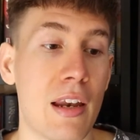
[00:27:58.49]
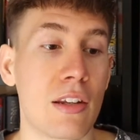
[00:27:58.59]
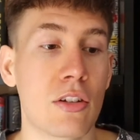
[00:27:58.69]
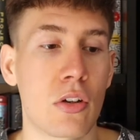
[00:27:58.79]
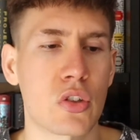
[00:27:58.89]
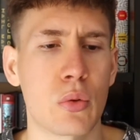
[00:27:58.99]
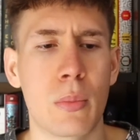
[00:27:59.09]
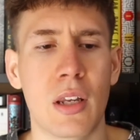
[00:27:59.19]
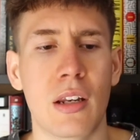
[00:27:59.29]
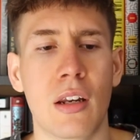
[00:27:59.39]
and it's also
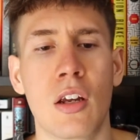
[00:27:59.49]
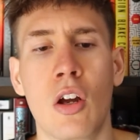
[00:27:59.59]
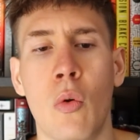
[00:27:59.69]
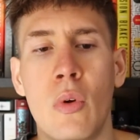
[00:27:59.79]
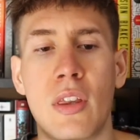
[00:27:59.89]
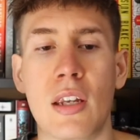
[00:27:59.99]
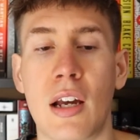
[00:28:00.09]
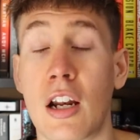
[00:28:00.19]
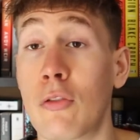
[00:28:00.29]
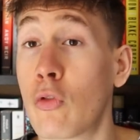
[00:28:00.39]
been with the
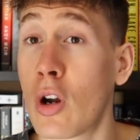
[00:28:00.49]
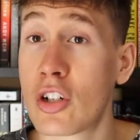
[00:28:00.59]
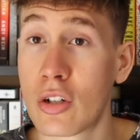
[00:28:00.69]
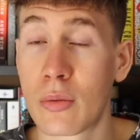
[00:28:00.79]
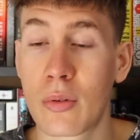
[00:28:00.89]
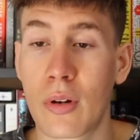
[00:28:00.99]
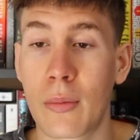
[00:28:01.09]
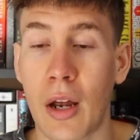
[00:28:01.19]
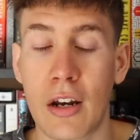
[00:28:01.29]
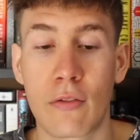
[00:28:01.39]
kind of Russian kind